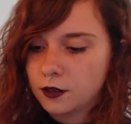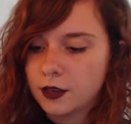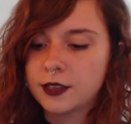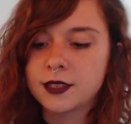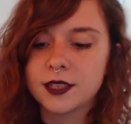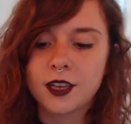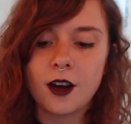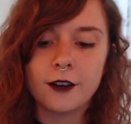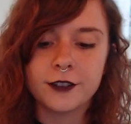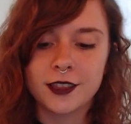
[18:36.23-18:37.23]
and
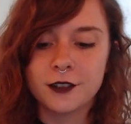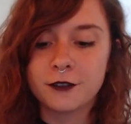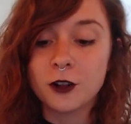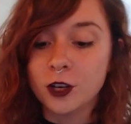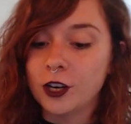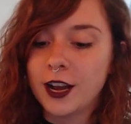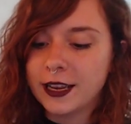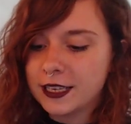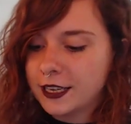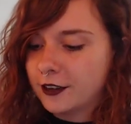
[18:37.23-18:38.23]
scoffed at the vulgar
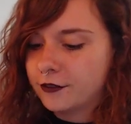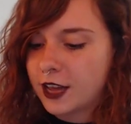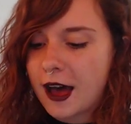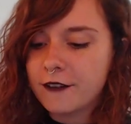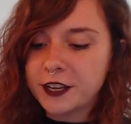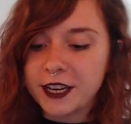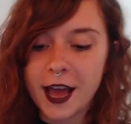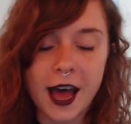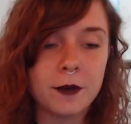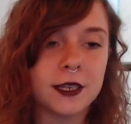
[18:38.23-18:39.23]
idea of it having
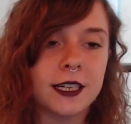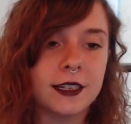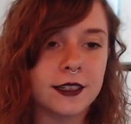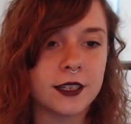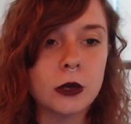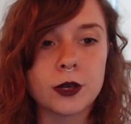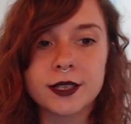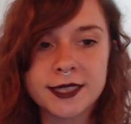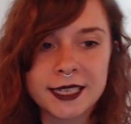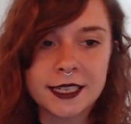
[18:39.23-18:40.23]
inhabitants who were
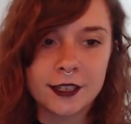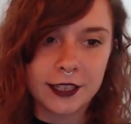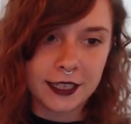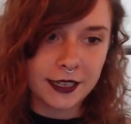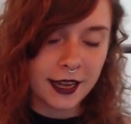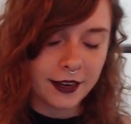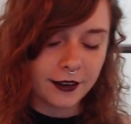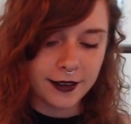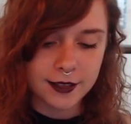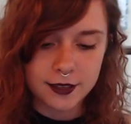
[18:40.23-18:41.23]
signaling at
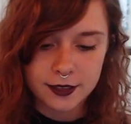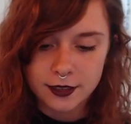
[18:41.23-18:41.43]
us.